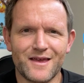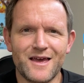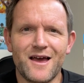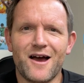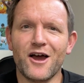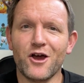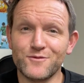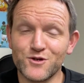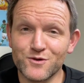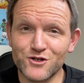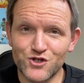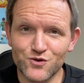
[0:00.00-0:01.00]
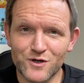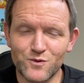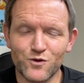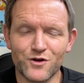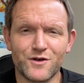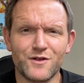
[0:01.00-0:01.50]
I hope you enjoyed
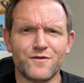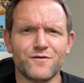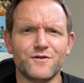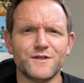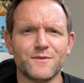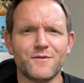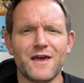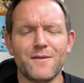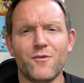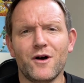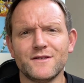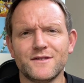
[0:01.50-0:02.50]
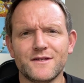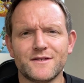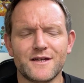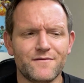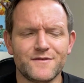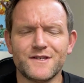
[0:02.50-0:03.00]
working through some of that mindset
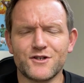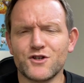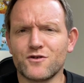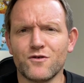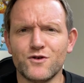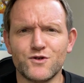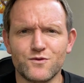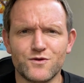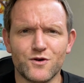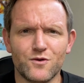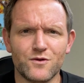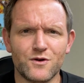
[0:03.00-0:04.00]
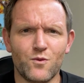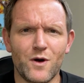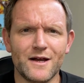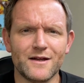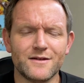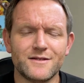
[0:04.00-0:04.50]
stuff. Such a crucial tool and a
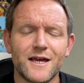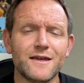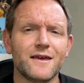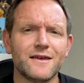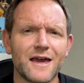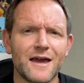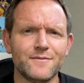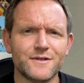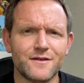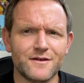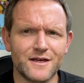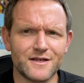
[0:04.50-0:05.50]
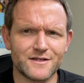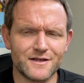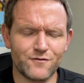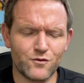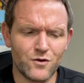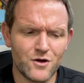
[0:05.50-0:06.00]
way to take your game to the next
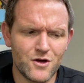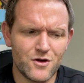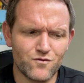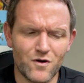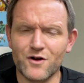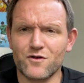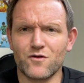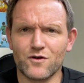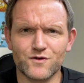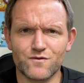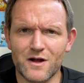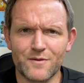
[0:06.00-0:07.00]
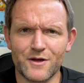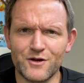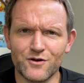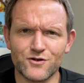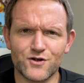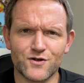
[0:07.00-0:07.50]
level right across rugby,
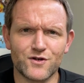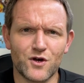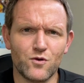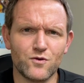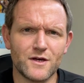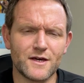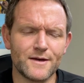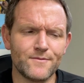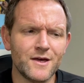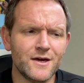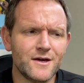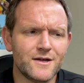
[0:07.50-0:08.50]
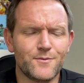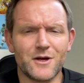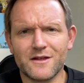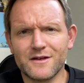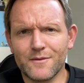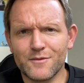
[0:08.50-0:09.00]
not just goal kicking.
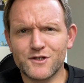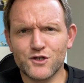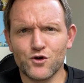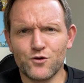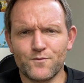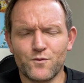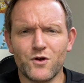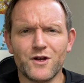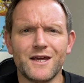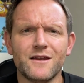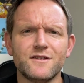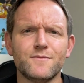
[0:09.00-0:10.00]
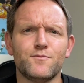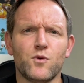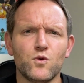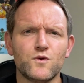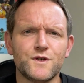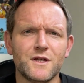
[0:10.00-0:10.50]
Pillar number two, we're going to get into
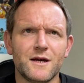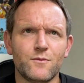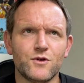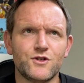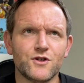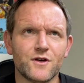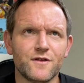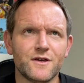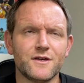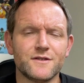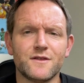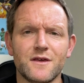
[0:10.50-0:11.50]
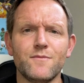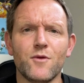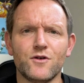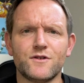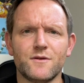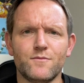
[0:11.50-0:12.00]
ball setup, which I think is
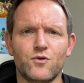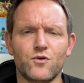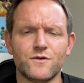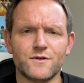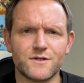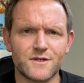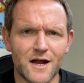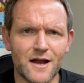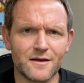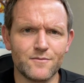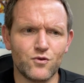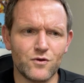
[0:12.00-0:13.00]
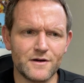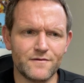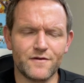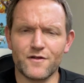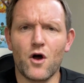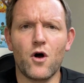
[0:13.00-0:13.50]
most important starting point
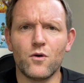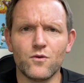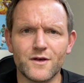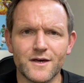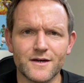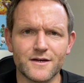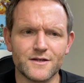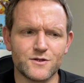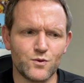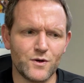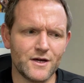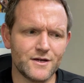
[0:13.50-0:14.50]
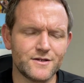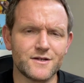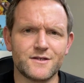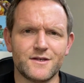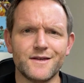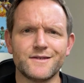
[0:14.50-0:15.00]
for the whole kick. It's where
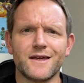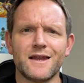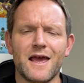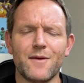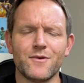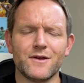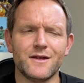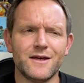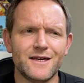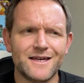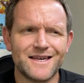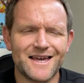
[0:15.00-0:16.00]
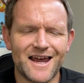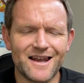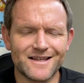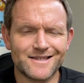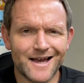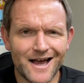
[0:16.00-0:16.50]
success can happen and
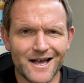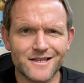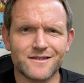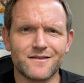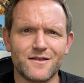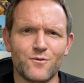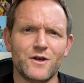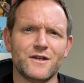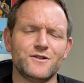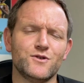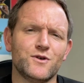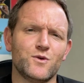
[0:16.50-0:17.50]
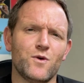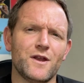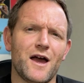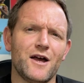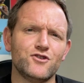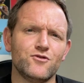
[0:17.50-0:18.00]
a task that we can do it
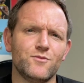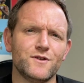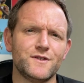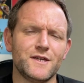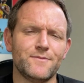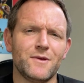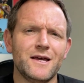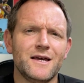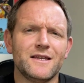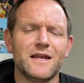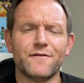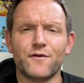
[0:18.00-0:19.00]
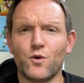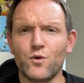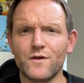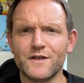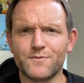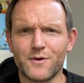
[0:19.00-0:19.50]
100%. Now for all
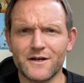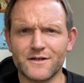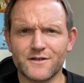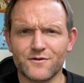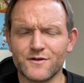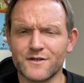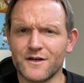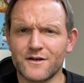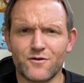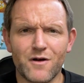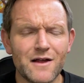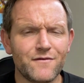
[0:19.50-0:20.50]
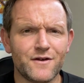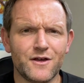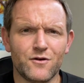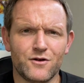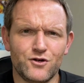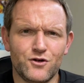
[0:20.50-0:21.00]
these pillars, there is a great
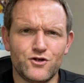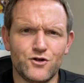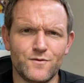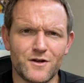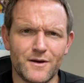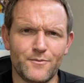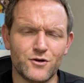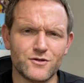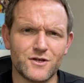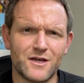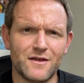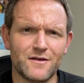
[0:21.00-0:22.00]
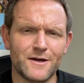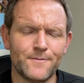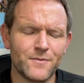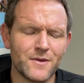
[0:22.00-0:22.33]
video on YouTube that I put together.